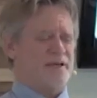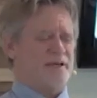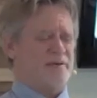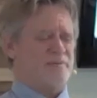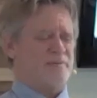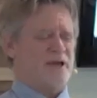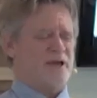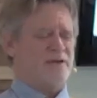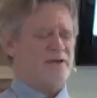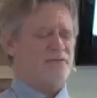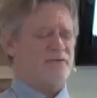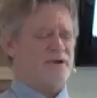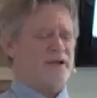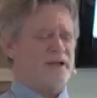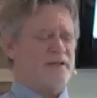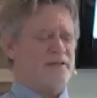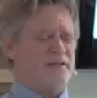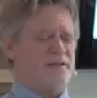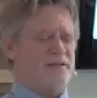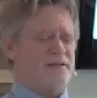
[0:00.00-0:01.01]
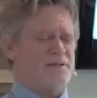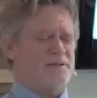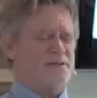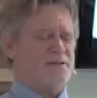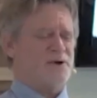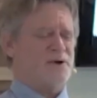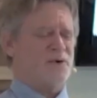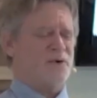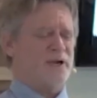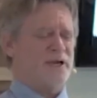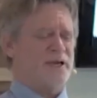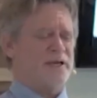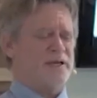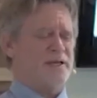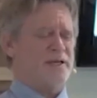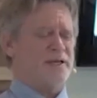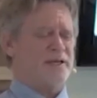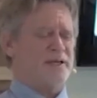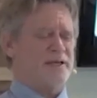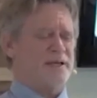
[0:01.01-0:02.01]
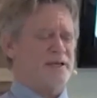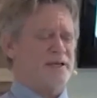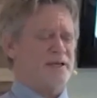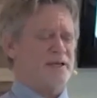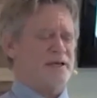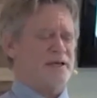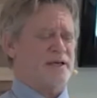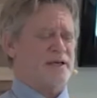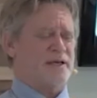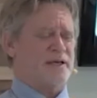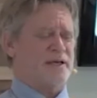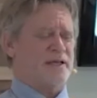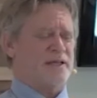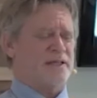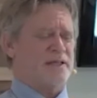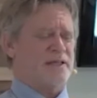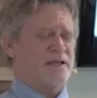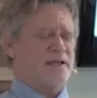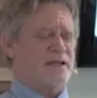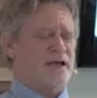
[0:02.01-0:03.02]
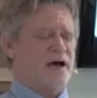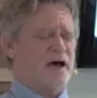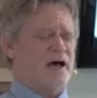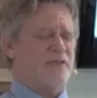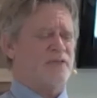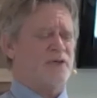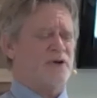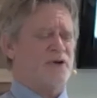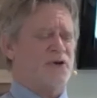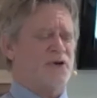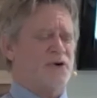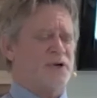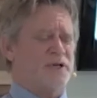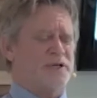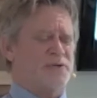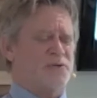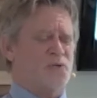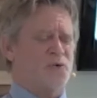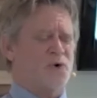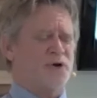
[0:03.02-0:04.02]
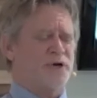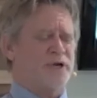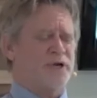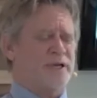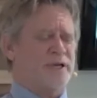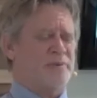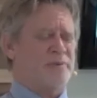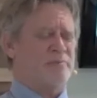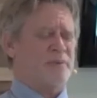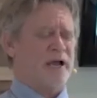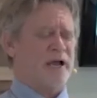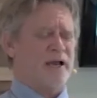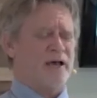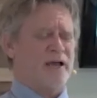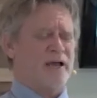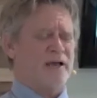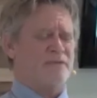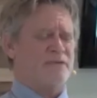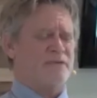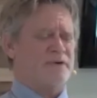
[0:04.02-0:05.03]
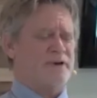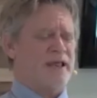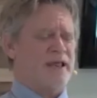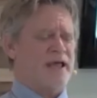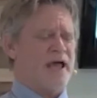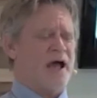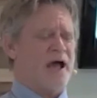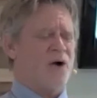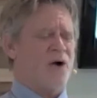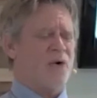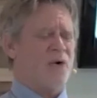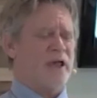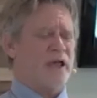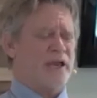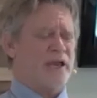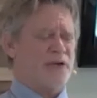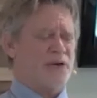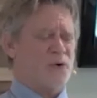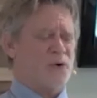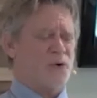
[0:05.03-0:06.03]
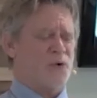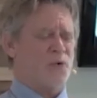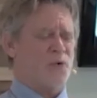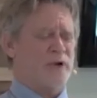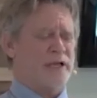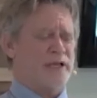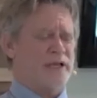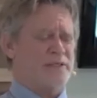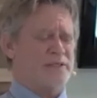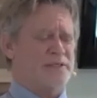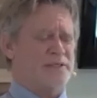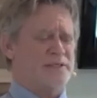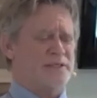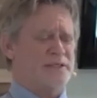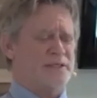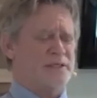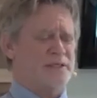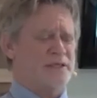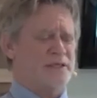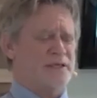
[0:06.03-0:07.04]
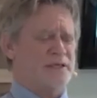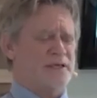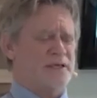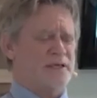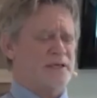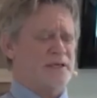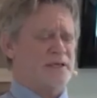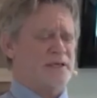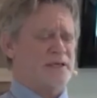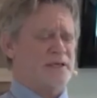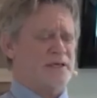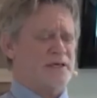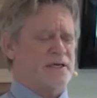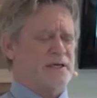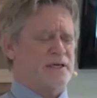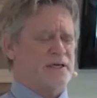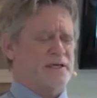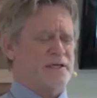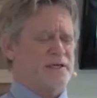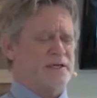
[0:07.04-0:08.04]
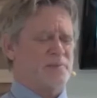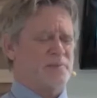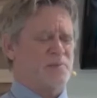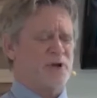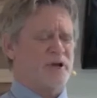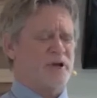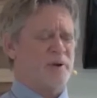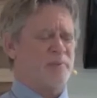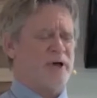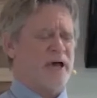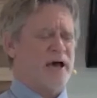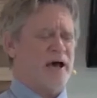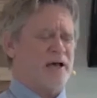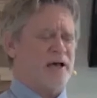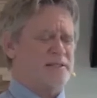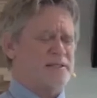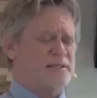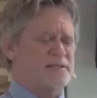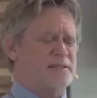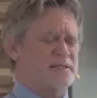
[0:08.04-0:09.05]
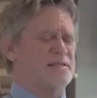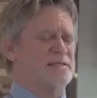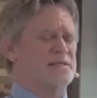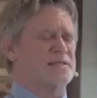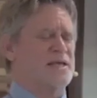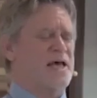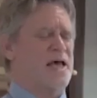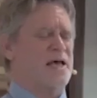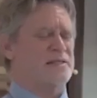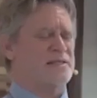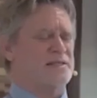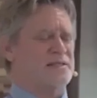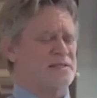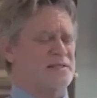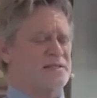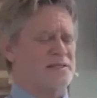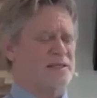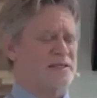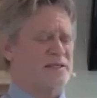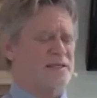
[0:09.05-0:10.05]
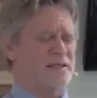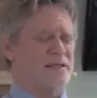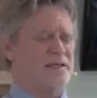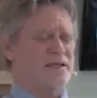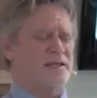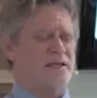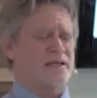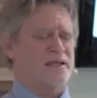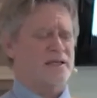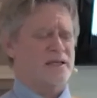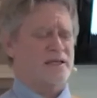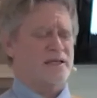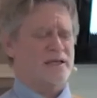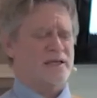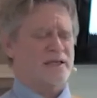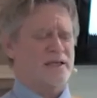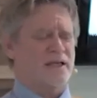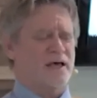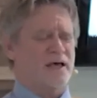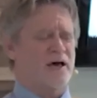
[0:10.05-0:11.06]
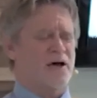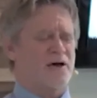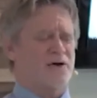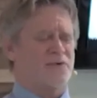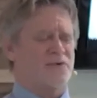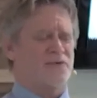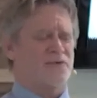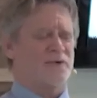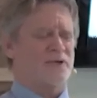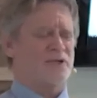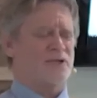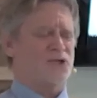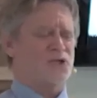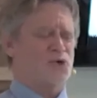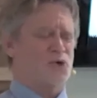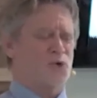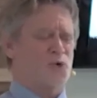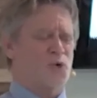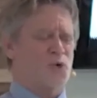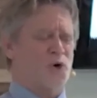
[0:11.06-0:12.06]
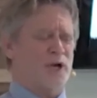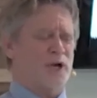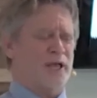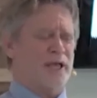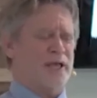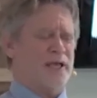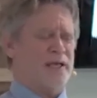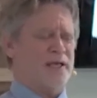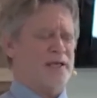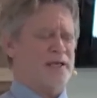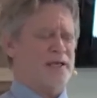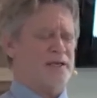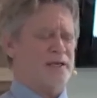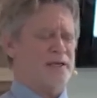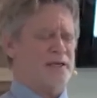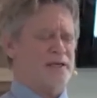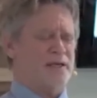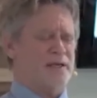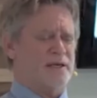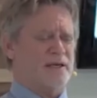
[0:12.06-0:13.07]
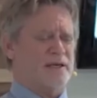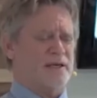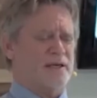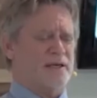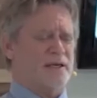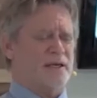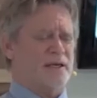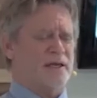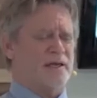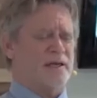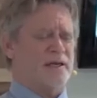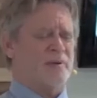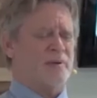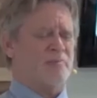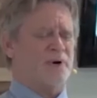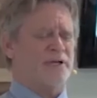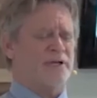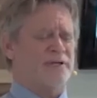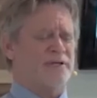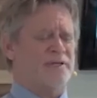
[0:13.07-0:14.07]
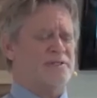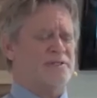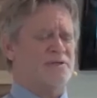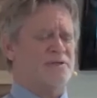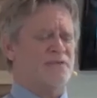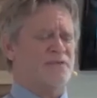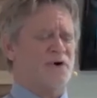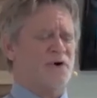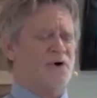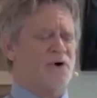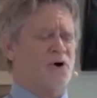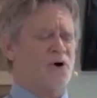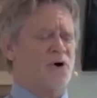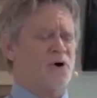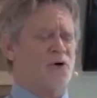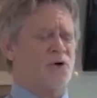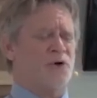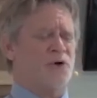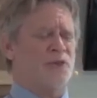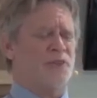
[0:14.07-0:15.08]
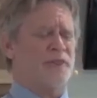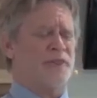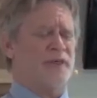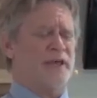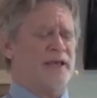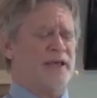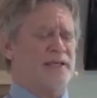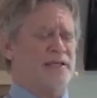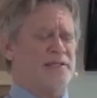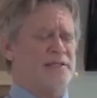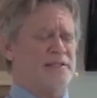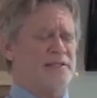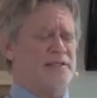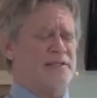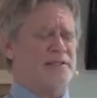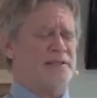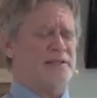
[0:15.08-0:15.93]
My faith is knowing that God the Good is working in my life now and always to bring about success, and love, and joy, and an abundance of all good things.